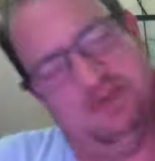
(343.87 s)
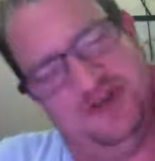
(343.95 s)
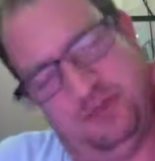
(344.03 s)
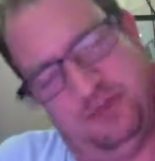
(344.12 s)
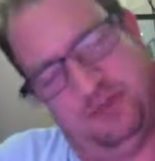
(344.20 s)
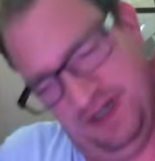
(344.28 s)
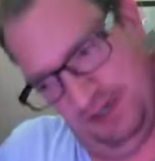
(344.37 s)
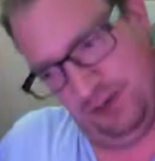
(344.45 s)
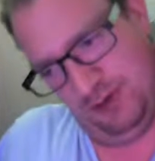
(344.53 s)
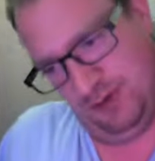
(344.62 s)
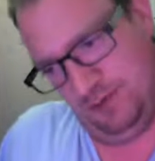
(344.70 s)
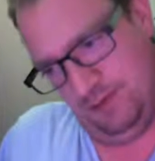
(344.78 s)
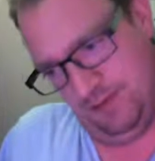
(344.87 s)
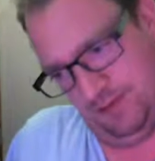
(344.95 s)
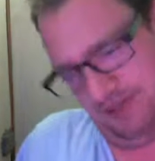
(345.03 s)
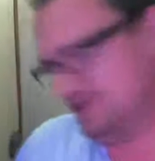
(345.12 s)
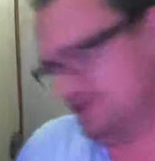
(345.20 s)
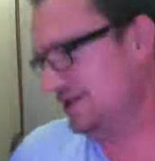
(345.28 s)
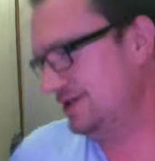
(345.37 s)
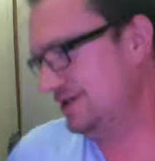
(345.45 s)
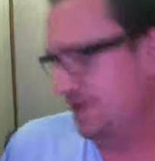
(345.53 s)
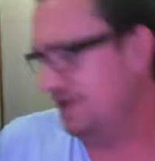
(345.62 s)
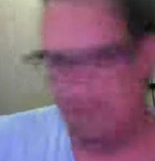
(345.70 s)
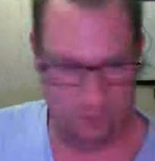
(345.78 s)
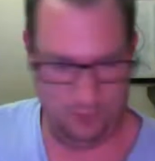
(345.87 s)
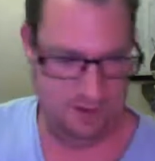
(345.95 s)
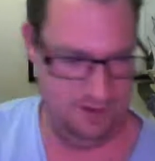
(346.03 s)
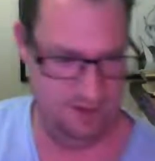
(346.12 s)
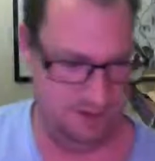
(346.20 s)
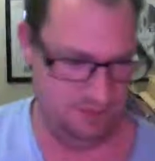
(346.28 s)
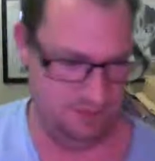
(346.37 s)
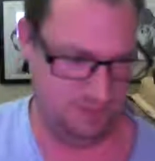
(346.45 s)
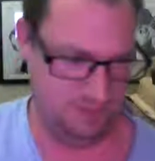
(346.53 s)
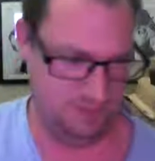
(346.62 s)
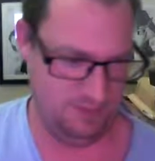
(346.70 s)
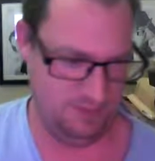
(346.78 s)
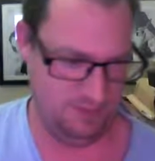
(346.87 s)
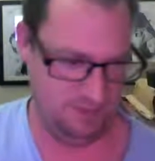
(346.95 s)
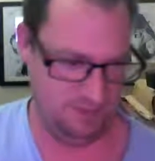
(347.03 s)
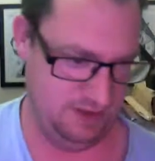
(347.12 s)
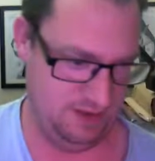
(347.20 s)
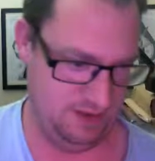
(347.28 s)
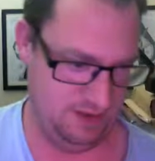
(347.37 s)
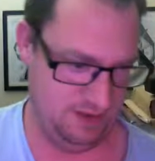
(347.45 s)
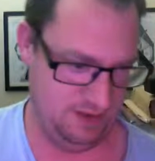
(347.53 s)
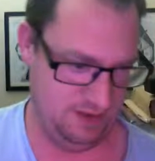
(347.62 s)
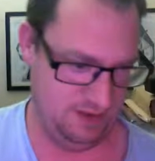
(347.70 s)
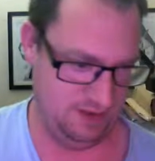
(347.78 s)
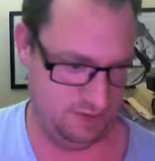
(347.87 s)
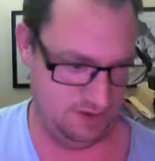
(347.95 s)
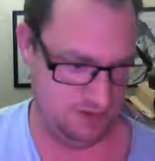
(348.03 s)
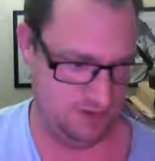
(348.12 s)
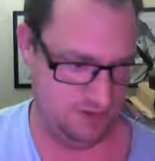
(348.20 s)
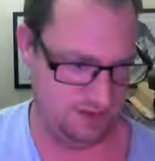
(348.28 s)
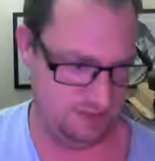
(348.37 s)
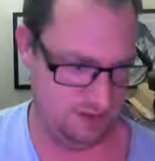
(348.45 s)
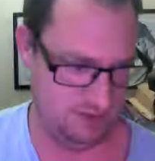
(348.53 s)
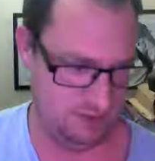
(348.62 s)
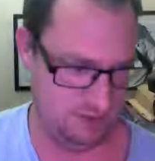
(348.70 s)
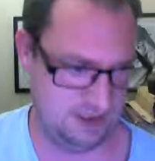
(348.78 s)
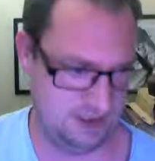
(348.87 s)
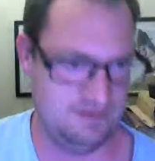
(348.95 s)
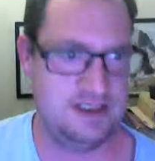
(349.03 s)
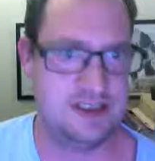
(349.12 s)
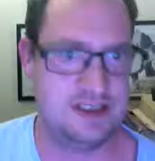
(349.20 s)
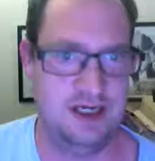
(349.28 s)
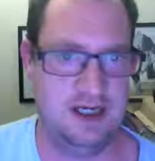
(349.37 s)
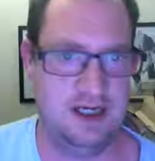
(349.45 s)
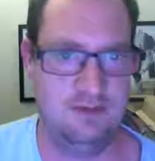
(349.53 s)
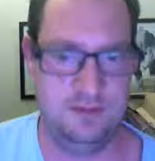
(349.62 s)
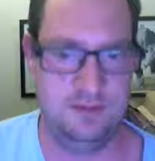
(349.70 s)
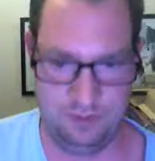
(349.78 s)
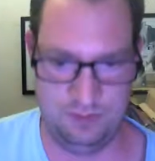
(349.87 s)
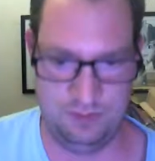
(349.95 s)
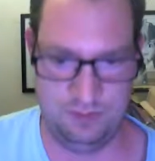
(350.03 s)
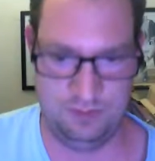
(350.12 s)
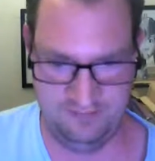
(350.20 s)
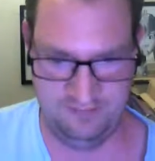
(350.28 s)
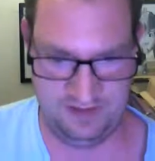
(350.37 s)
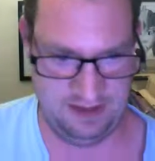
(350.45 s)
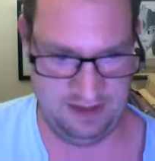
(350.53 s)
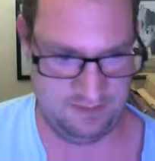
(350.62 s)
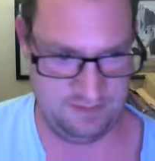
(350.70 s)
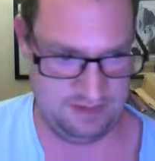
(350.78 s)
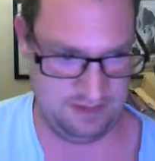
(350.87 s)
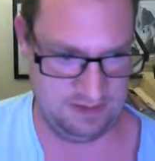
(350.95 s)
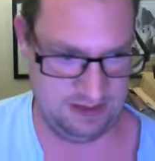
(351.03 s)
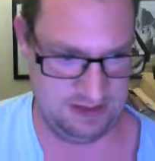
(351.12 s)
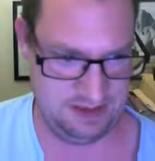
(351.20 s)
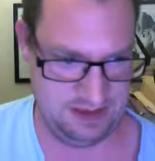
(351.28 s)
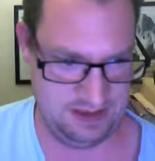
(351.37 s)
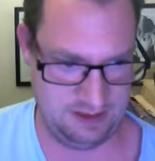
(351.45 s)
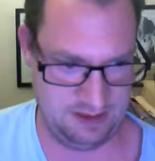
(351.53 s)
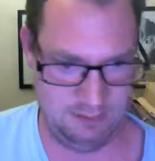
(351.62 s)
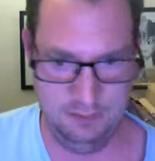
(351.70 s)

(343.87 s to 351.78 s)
up a new Chrome browser, so I don't quite know. But my other Chrome browser doesn't seem to want to give any sound, but it's working fine as far as I can tell.